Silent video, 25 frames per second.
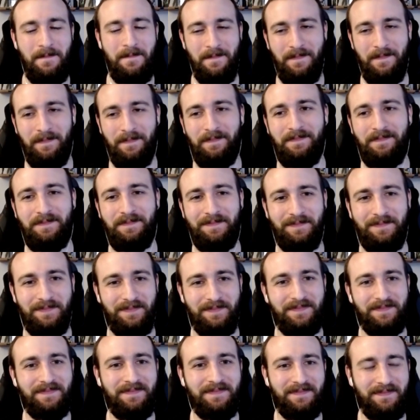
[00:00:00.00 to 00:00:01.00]

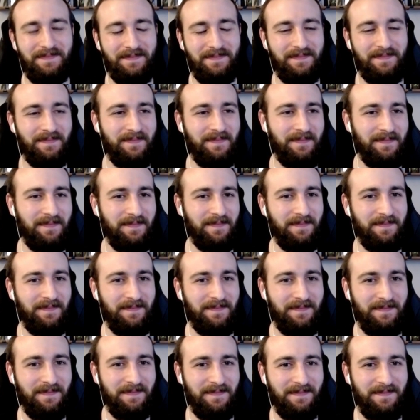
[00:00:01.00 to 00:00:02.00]

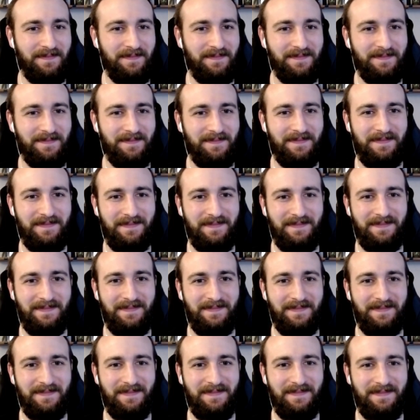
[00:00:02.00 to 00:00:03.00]

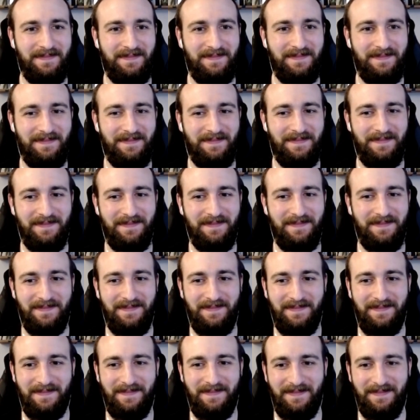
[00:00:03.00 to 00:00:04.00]

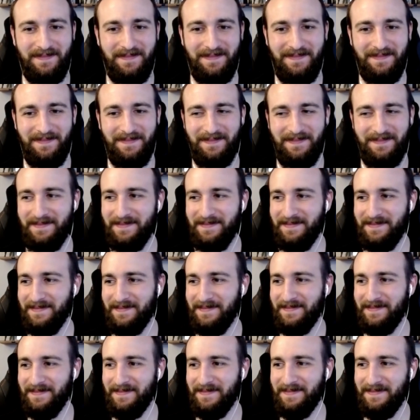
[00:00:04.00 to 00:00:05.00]

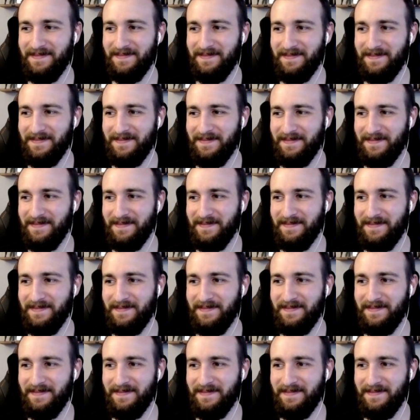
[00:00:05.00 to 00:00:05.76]
No words are spoken by the person on screen.